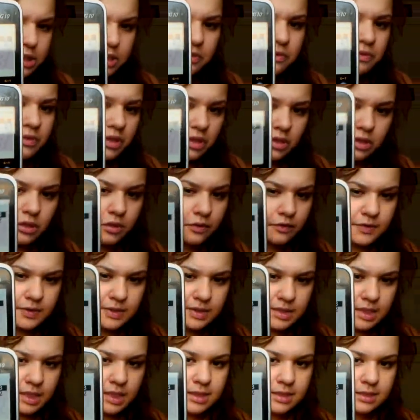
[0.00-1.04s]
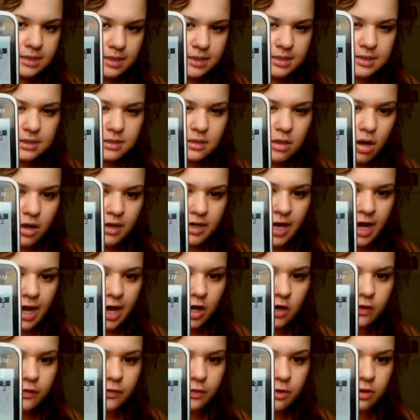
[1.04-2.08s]
don't use this. It's not
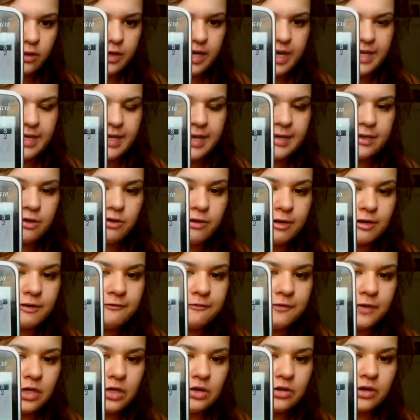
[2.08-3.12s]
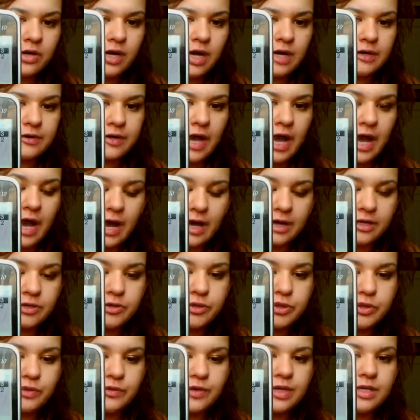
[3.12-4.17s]
helpful and I couldn't figure out how to
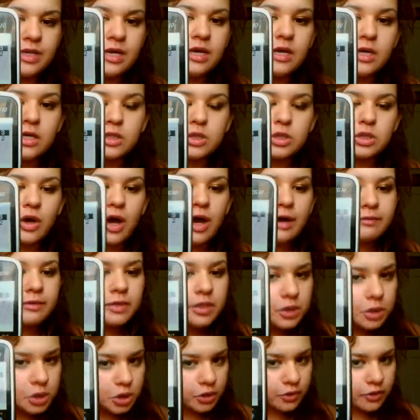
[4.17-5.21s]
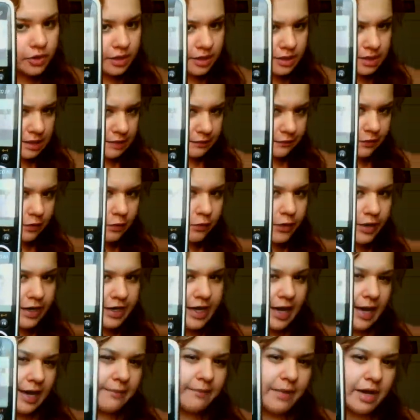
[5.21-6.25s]
do it. So I'm going to show you a different
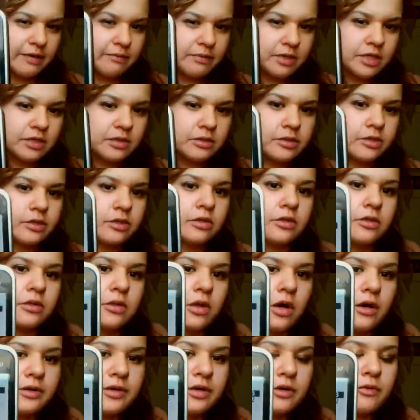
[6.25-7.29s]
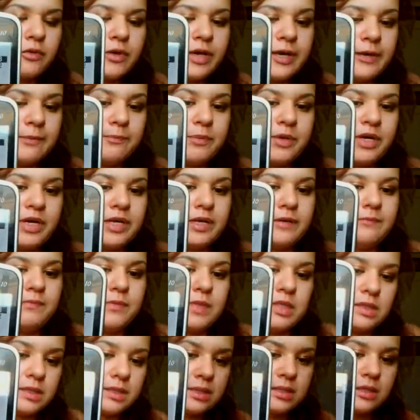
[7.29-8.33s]
way. It might be a little longer way, but
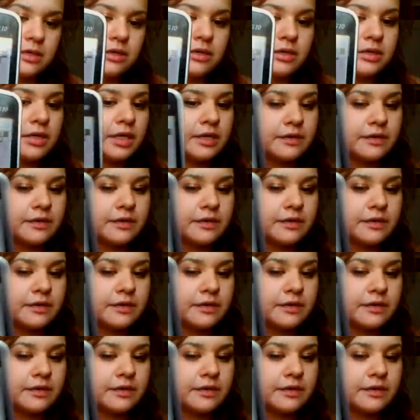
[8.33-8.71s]
still